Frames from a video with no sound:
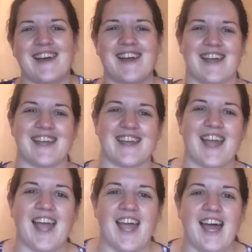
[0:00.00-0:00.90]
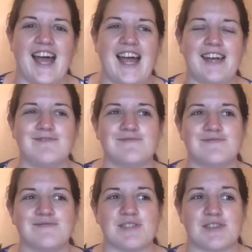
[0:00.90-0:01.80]
Hey.
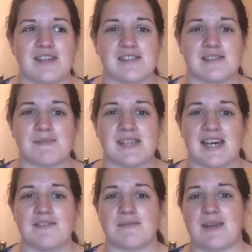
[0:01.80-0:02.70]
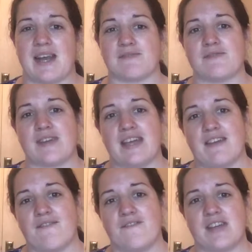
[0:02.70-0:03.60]
The trousers themselves are made out of a